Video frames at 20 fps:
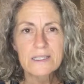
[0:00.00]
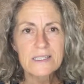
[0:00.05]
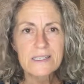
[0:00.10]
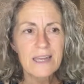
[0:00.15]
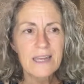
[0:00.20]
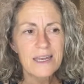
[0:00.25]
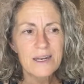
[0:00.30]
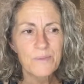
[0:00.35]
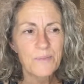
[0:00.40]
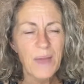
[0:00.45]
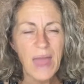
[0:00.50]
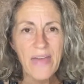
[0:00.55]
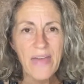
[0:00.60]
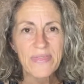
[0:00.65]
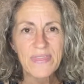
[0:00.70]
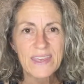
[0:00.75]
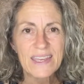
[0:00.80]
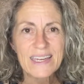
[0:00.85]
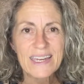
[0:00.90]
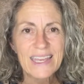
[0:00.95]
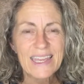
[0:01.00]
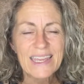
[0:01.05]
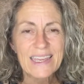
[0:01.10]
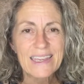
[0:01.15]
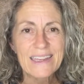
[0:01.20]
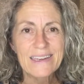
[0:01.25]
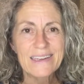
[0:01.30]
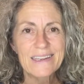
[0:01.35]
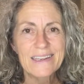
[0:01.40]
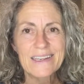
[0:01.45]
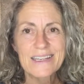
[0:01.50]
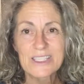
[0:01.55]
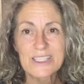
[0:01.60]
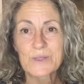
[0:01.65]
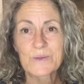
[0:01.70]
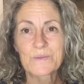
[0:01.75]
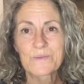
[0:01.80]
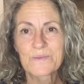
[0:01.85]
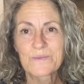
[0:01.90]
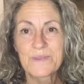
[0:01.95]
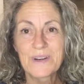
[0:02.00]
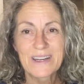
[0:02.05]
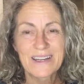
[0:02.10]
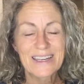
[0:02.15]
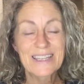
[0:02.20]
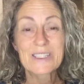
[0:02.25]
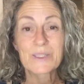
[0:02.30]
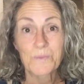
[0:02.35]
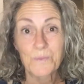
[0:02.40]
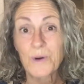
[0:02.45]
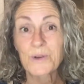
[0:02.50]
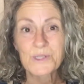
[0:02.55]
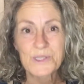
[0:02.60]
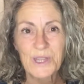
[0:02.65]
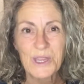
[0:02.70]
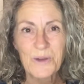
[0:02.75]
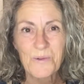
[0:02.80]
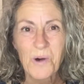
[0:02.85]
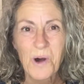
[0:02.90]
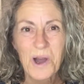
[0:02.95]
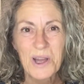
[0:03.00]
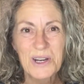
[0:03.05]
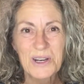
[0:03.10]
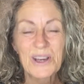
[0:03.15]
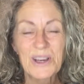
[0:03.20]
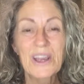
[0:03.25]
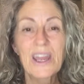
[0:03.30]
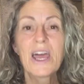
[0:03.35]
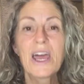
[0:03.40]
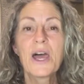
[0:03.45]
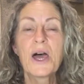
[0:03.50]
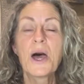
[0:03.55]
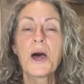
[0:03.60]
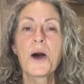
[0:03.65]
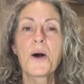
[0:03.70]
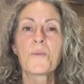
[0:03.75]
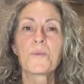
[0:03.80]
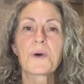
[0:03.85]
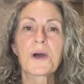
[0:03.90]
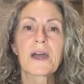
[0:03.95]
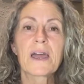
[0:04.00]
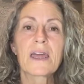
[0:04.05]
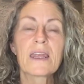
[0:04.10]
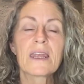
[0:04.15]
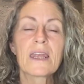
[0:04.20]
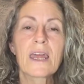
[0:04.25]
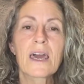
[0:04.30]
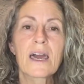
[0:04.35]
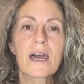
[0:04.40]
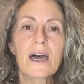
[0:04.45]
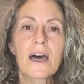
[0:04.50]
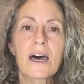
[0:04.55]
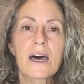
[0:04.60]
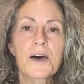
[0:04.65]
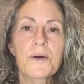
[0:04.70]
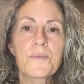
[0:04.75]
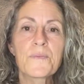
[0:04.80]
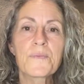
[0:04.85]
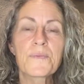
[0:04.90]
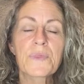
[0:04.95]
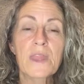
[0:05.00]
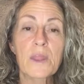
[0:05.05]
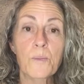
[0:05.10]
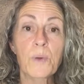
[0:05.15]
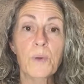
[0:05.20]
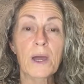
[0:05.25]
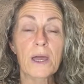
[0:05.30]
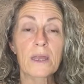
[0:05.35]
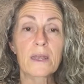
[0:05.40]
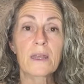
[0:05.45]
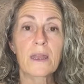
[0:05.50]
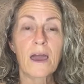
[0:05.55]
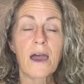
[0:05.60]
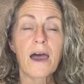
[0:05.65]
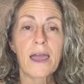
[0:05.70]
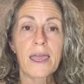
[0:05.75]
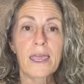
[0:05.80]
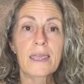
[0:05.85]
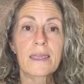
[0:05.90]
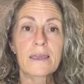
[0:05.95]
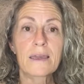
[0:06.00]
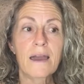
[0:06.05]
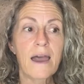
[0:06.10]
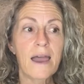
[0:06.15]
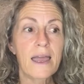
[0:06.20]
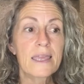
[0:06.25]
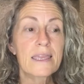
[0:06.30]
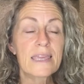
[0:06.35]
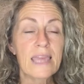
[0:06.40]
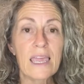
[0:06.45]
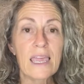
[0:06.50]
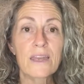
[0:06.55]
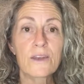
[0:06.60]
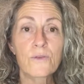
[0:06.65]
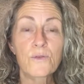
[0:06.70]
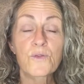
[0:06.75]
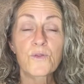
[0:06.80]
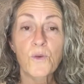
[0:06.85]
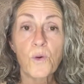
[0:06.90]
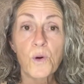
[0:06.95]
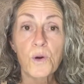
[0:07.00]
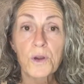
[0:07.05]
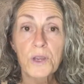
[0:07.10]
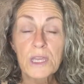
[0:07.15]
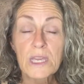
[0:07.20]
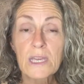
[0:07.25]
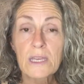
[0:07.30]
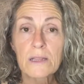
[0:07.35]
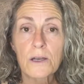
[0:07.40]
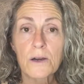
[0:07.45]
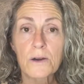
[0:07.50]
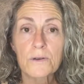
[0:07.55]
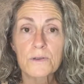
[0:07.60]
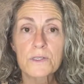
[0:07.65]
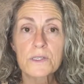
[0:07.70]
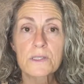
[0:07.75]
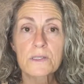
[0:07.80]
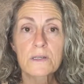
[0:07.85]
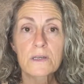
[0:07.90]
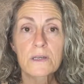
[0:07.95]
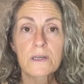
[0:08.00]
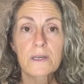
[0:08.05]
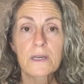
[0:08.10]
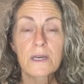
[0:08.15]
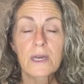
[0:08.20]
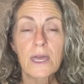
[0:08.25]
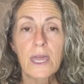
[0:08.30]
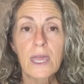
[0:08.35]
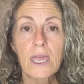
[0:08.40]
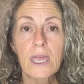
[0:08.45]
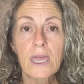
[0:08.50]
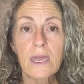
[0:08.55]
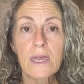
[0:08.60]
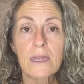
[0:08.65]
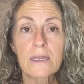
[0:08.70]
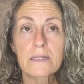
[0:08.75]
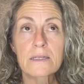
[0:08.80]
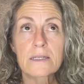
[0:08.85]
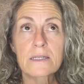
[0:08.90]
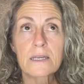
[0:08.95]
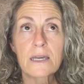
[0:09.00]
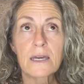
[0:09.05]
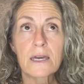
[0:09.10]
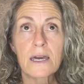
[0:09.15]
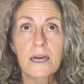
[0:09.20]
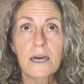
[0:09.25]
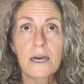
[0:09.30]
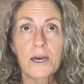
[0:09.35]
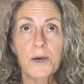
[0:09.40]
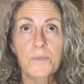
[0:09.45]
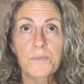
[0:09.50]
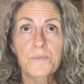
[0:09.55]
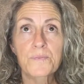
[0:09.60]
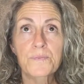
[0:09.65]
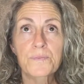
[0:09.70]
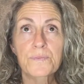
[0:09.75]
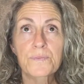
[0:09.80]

not a bad thing to eat. It's mostly water. But I gained 4 kilos. And and